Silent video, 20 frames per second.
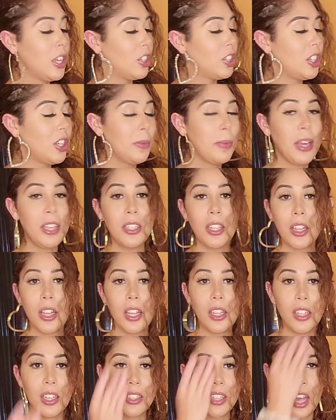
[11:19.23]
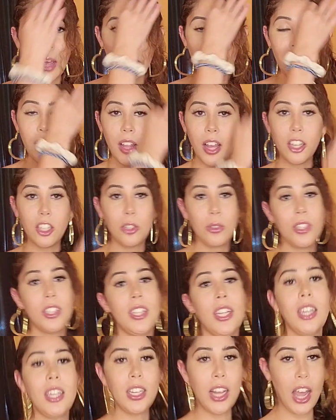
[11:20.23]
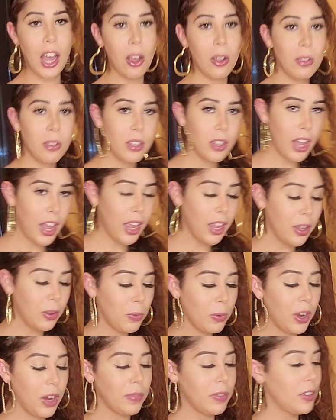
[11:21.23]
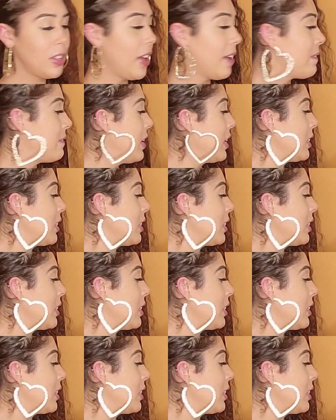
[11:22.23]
She basically looked at me like she was sitting down, like whatever, like